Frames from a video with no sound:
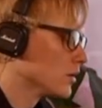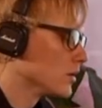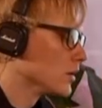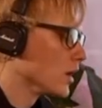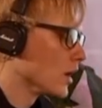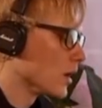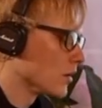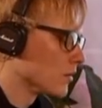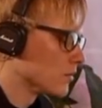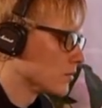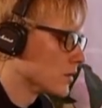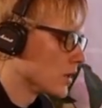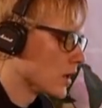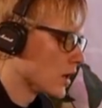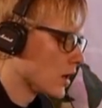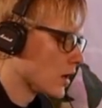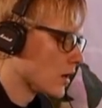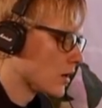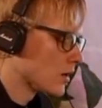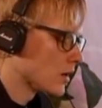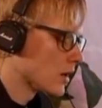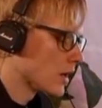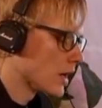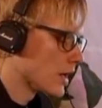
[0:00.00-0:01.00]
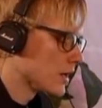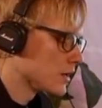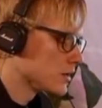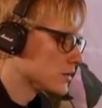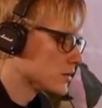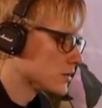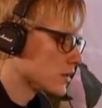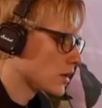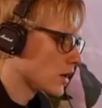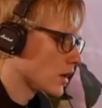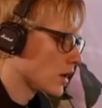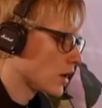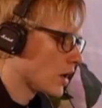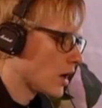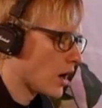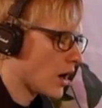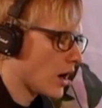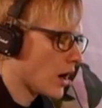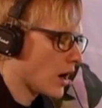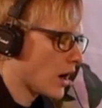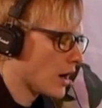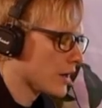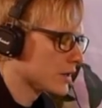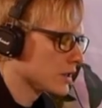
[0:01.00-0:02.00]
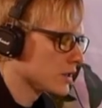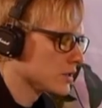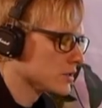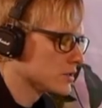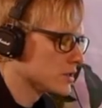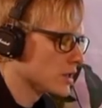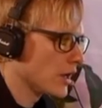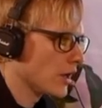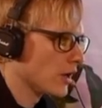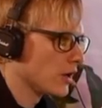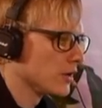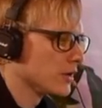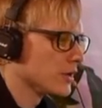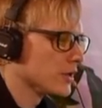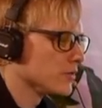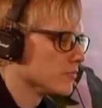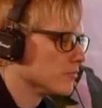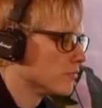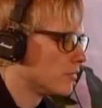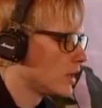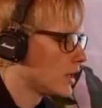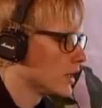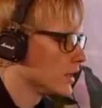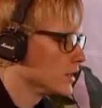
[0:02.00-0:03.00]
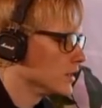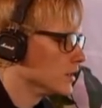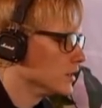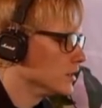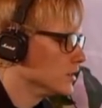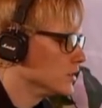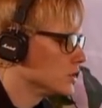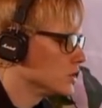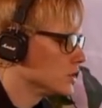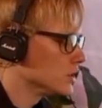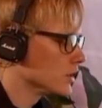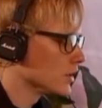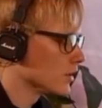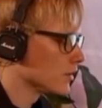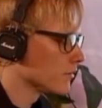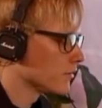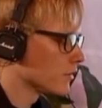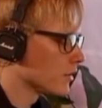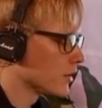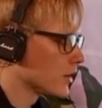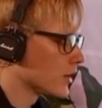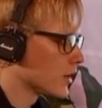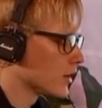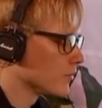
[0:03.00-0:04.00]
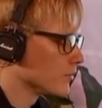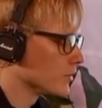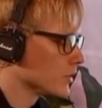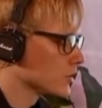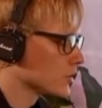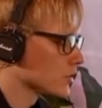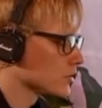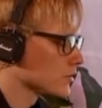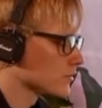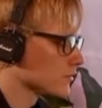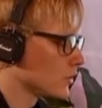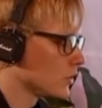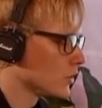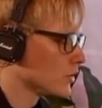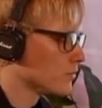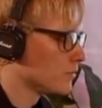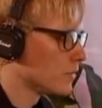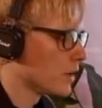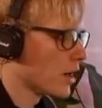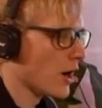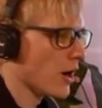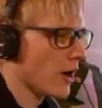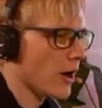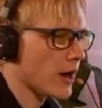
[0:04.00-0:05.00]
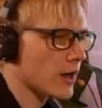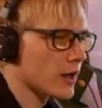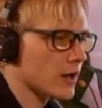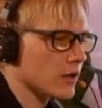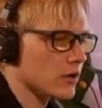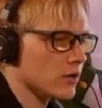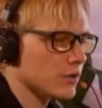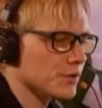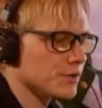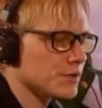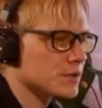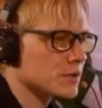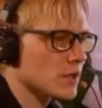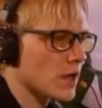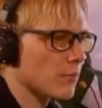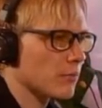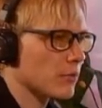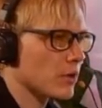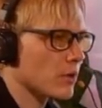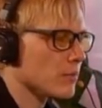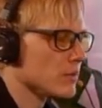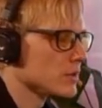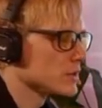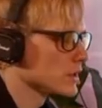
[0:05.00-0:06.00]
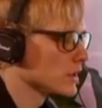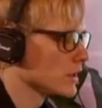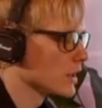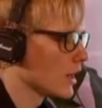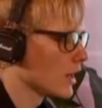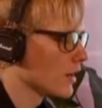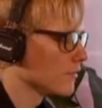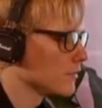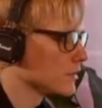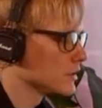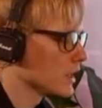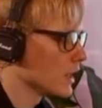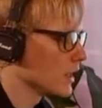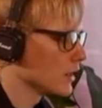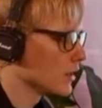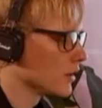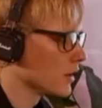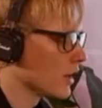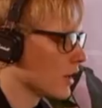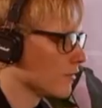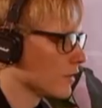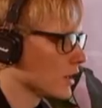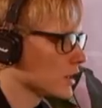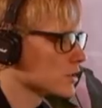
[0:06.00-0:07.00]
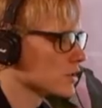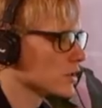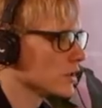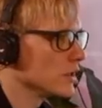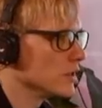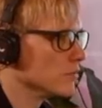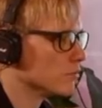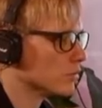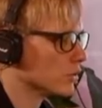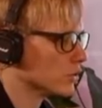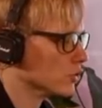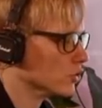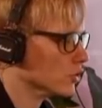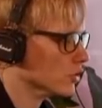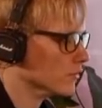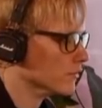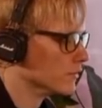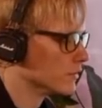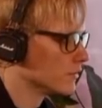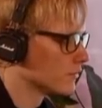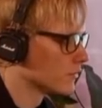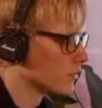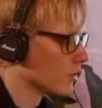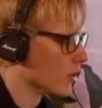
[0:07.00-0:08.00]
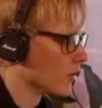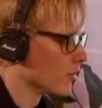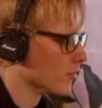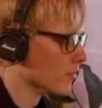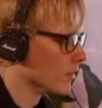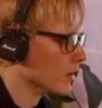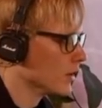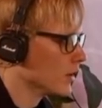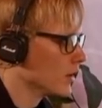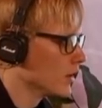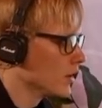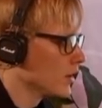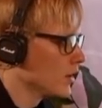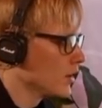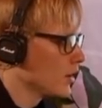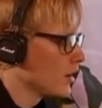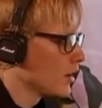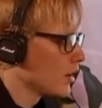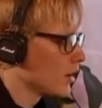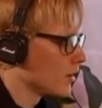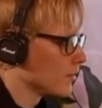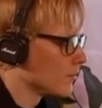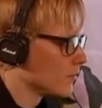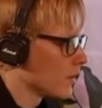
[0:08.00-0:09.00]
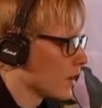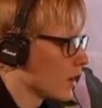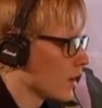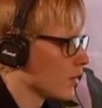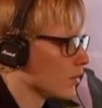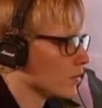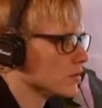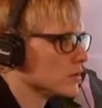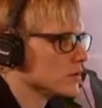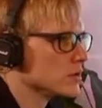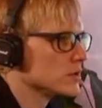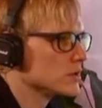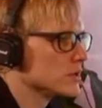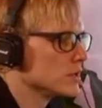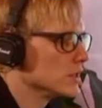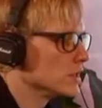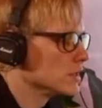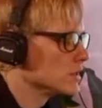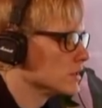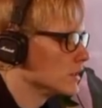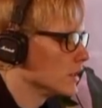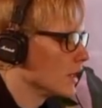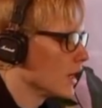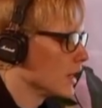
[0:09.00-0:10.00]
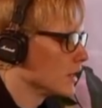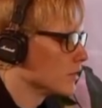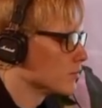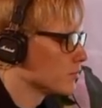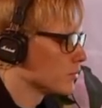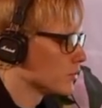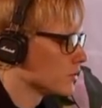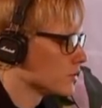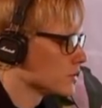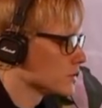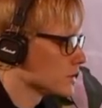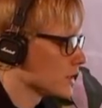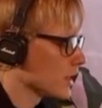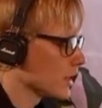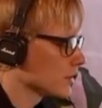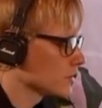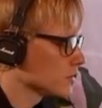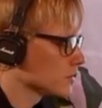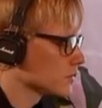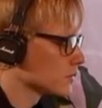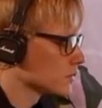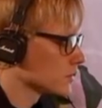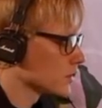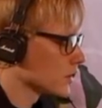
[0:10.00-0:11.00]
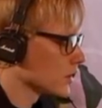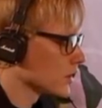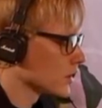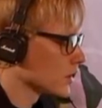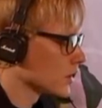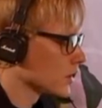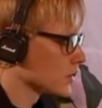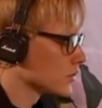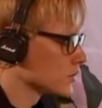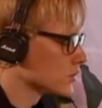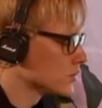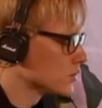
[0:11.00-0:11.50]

Yeah. And I can tell that my EGFR, because of all the biohacking, all the supplements that I have taken, have actually improved from around 68%